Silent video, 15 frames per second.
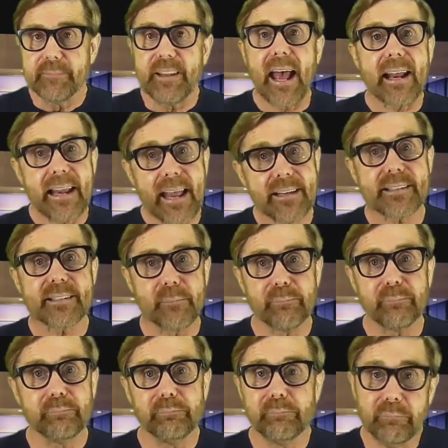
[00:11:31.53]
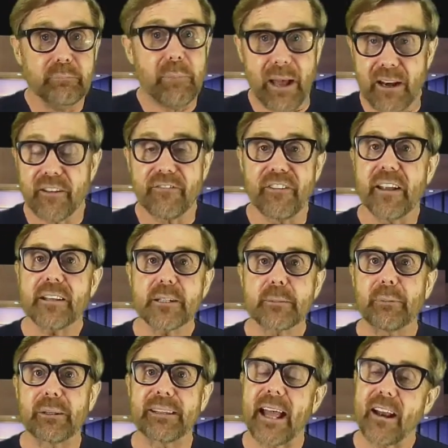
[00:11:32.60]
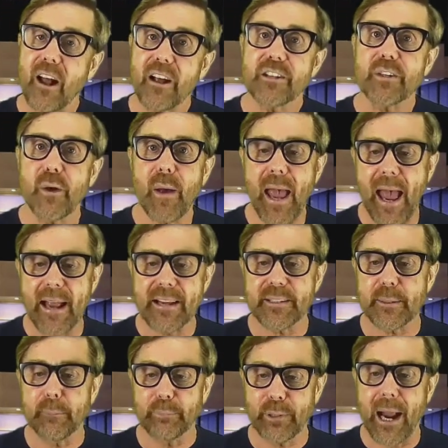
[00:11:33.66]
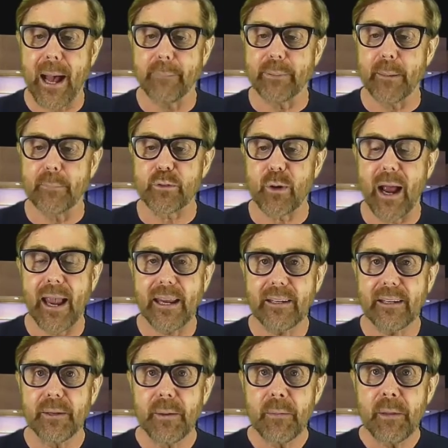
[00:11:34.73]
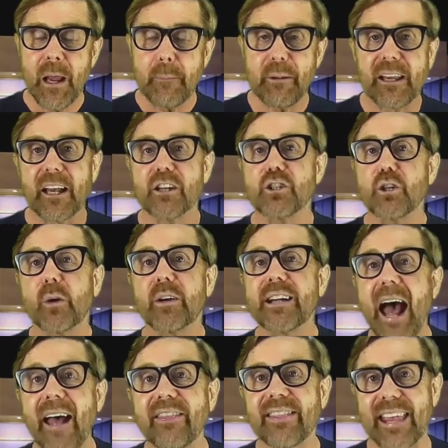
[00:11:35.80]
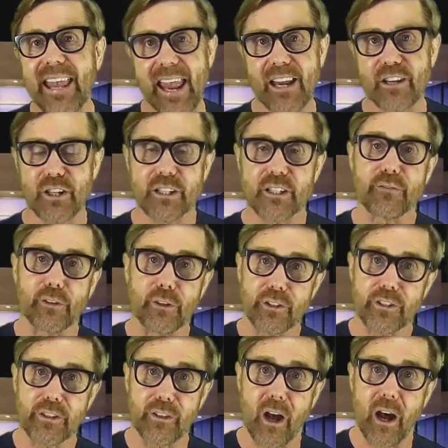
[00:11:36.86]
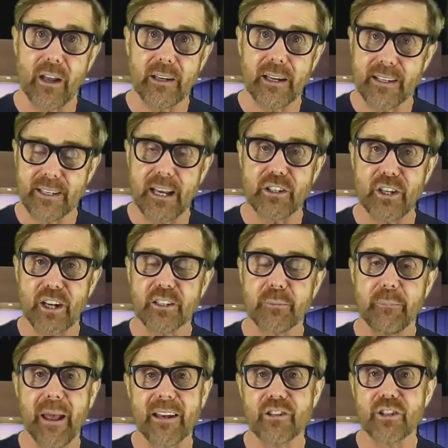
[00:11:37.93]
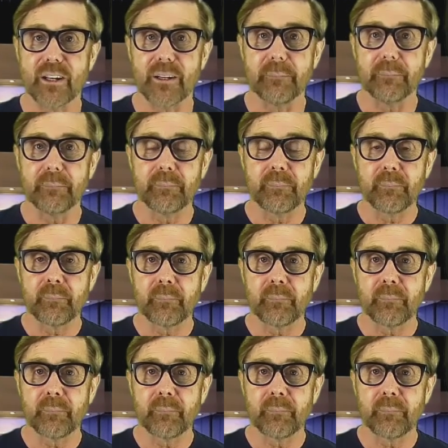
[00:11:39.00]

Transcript: That has some benefits, but that also has some problems, right? Because you're not the agent's first thought, as I just mentioned.